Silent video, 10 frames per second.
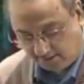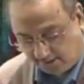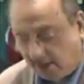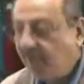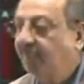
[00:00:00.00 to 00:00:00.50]

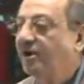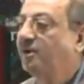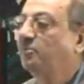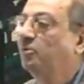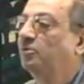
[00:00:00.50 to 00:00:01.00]

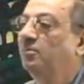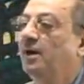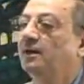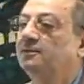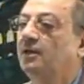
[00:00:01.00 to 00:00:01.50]
Afahamu
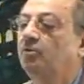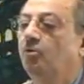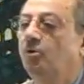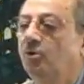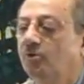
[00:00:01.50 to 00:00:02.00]
ma
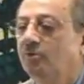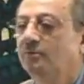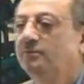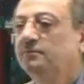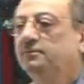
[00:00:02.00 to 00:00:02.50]
taqulu.
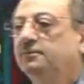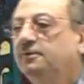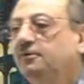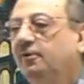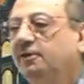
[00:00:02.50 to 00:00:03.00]

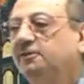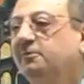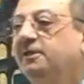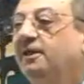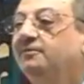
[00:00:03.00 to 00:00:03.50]
What is the
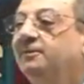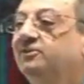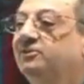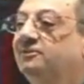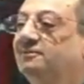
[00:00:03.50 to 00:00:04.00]
meaning of
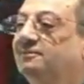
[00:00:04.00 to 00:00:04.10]
this?